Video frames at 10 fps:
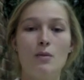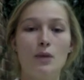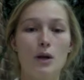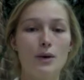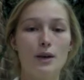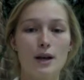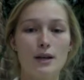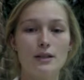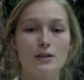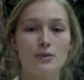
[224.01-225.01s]
blowing a
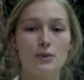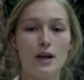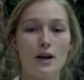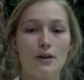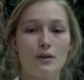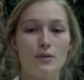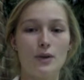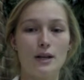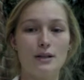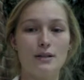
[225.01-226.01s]
gust of air in the
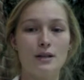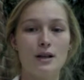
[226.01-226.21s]
face,